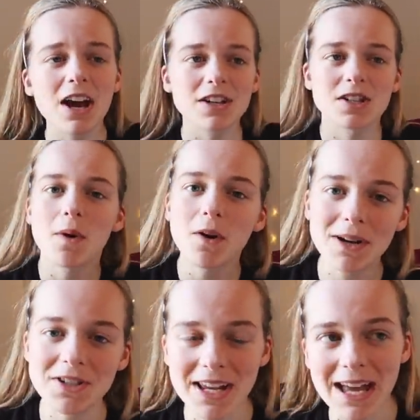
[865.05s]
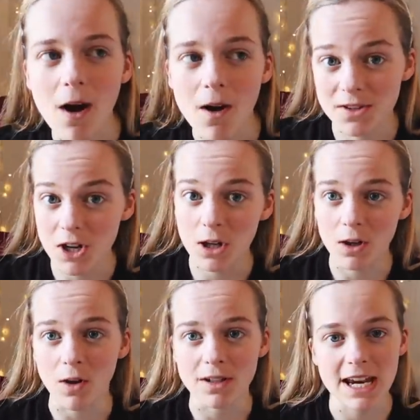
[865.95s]
So one question I get asked a
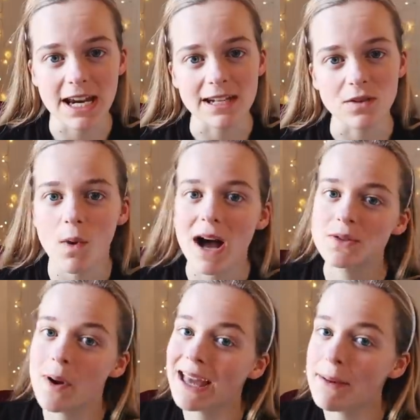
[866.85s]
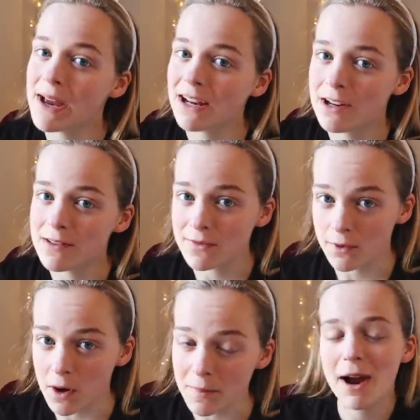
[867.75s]
lot is where do I get my clothes
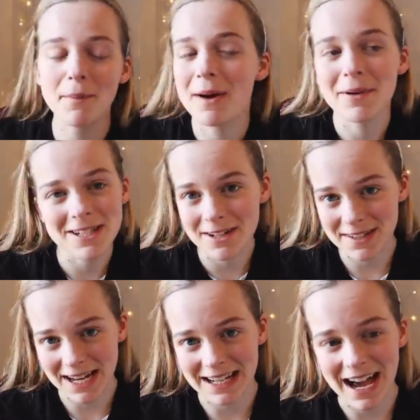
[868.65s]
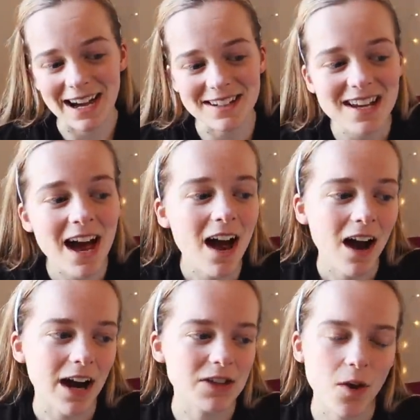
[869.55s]
from? I buy my stuff secondhand.
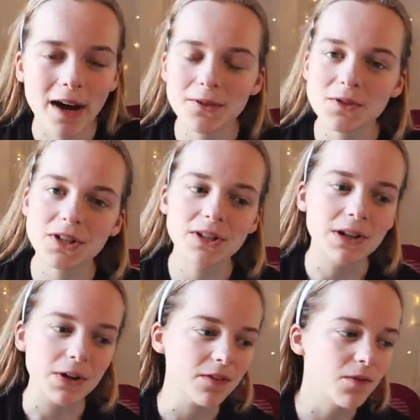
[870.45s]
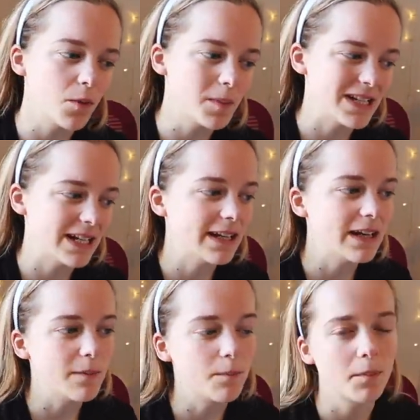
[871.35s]
I try not to look for
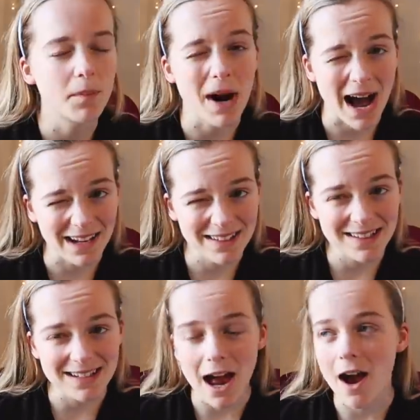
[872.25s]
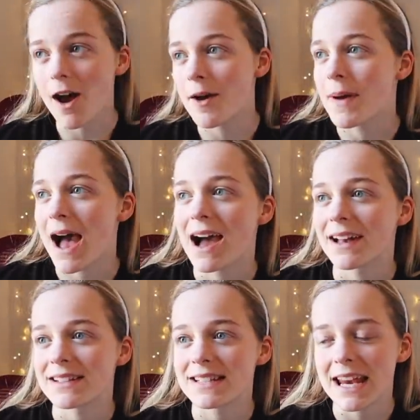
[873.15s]
particular brands um,
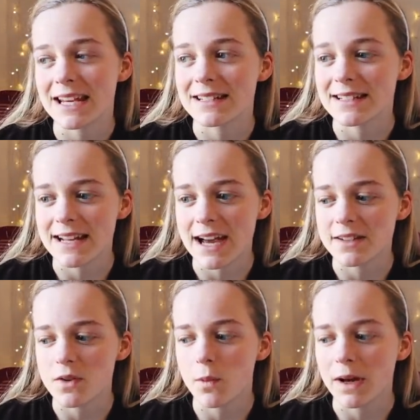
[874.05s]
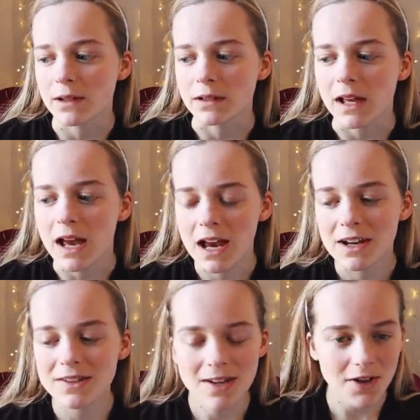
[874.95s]
and instead will
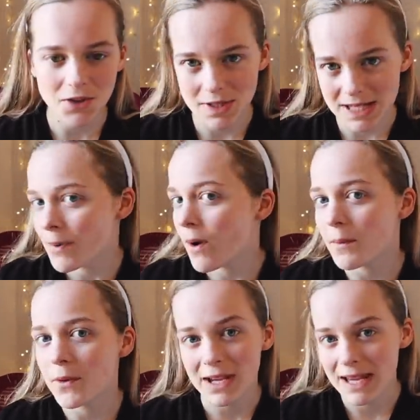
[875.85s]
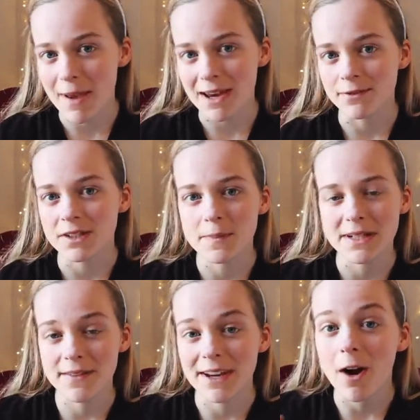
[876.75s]
search on Depop or eBay for a
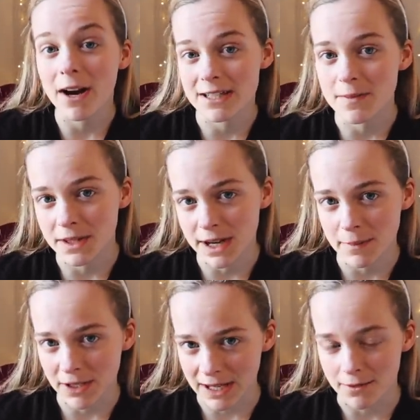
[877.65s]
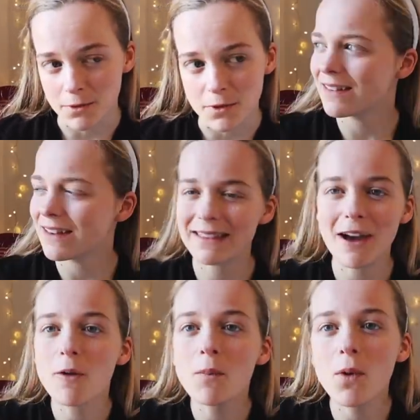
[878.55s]
specific item that I'm looking for. Like,
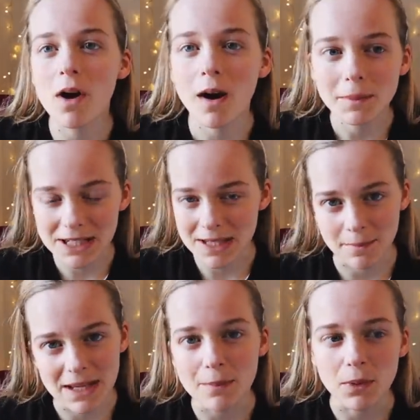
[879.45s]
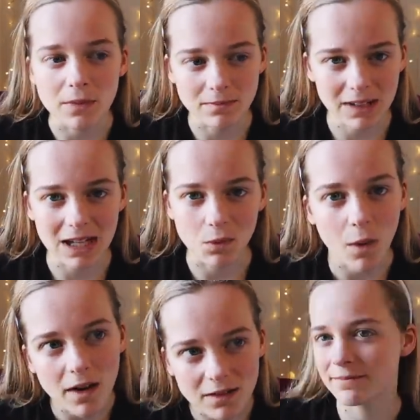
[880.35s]
there are more garments than people in the
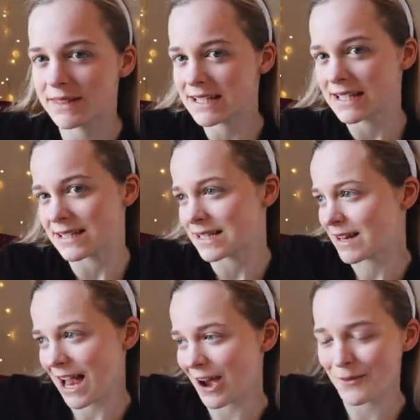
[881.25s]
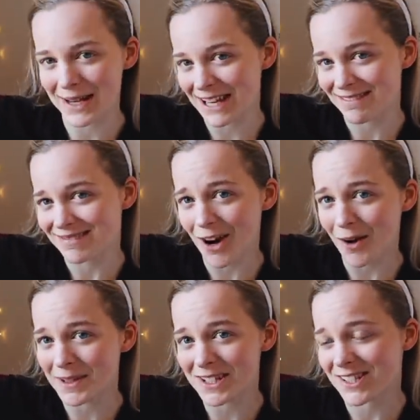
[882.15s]
world. This is how many
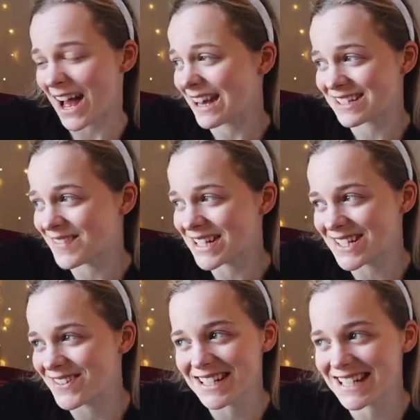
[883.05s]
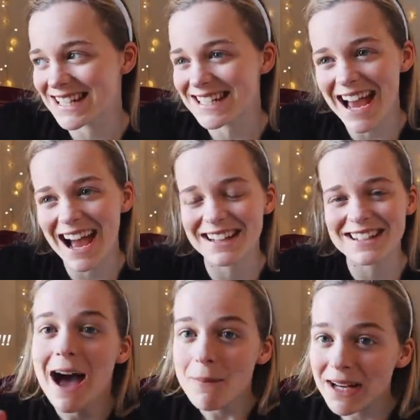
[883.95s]
garments are estimated to exist, and
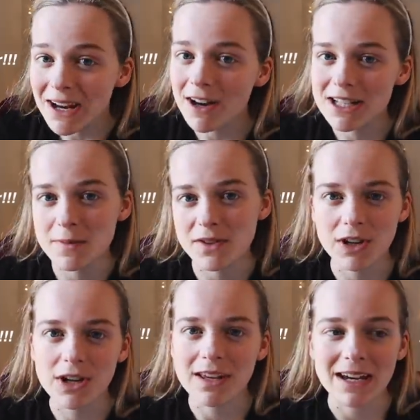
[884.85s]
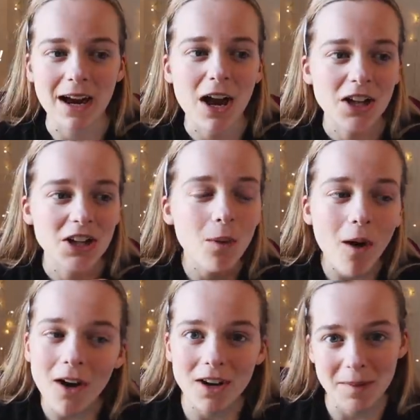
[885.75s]
that many items of clothing, you
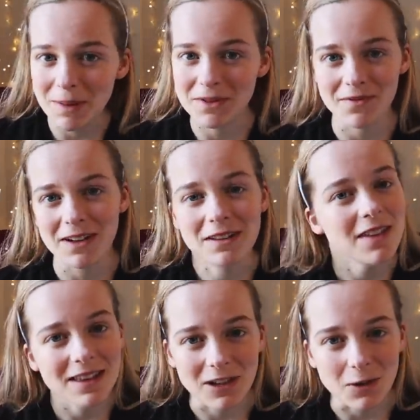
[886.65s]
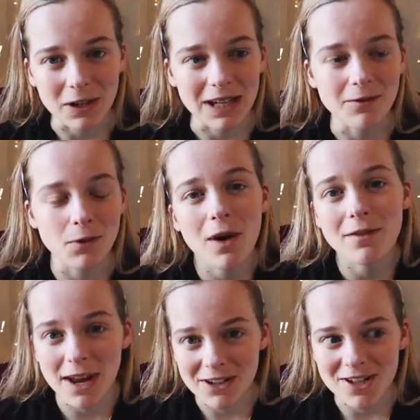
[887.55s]
are going to be able to find the thing that you're looking for
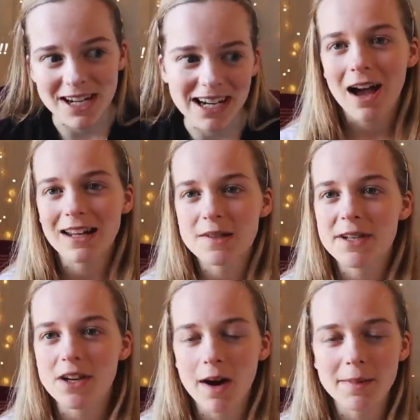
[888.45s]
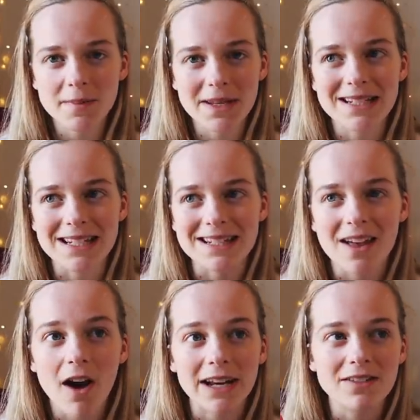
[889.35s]
eventually. I like to buy timeless pieces
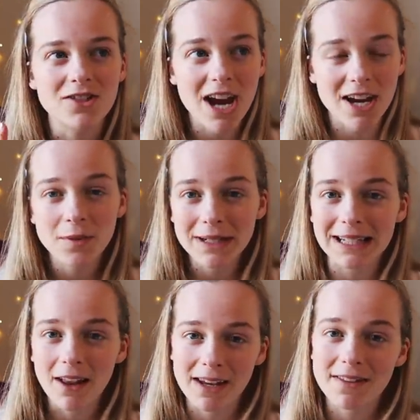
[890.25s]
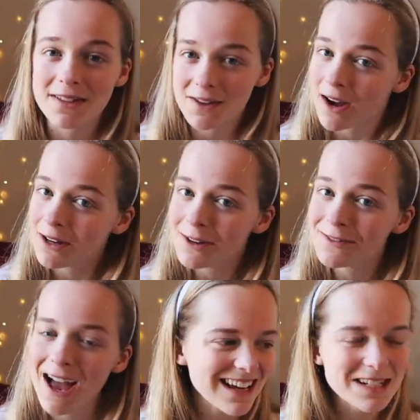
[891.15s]
that I genuinely like the style
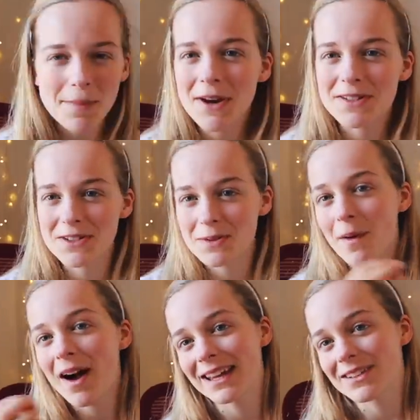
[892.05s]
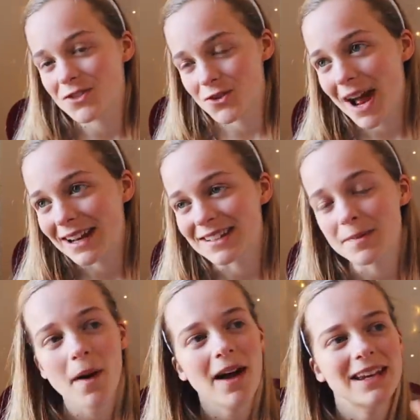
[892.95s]
of, as opposed to buying into trends,
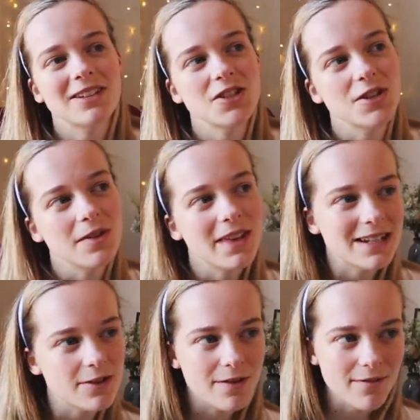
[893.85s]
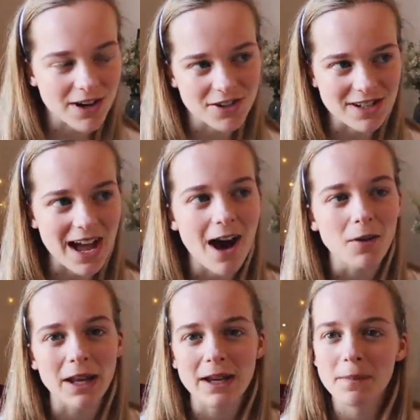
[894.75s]
buying into things that are in fashion
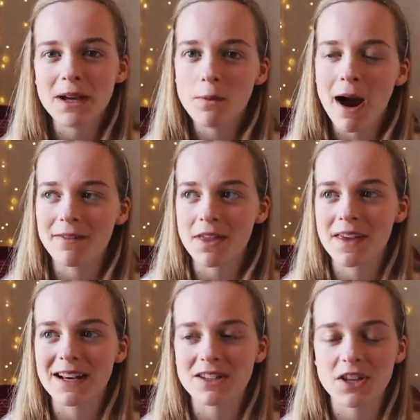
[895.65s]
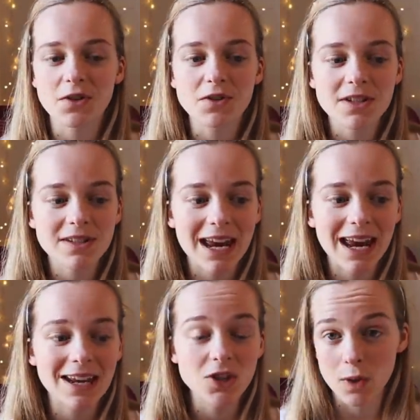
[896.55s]
now. Like, be aware of the things that you just
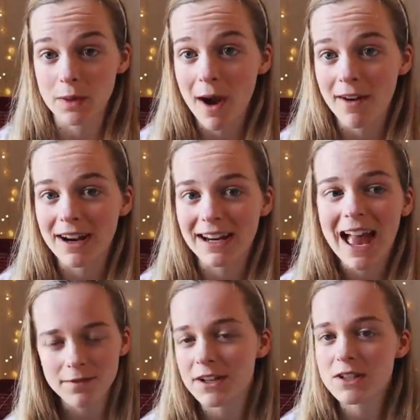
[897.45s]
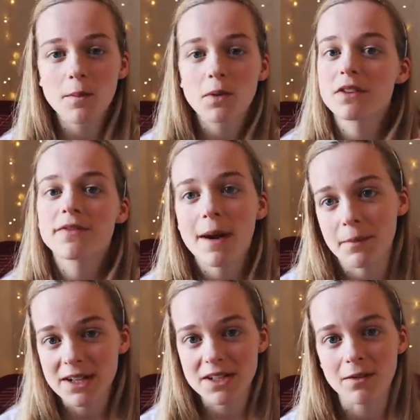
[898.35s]
enjoy wearing. For example, the
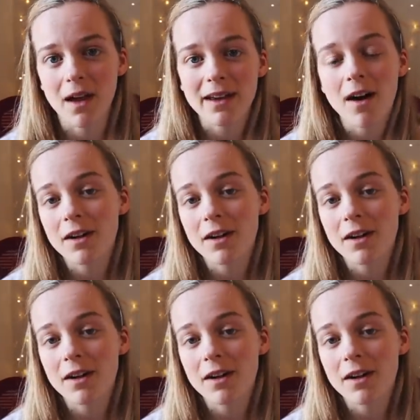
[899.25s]
fabrics you like.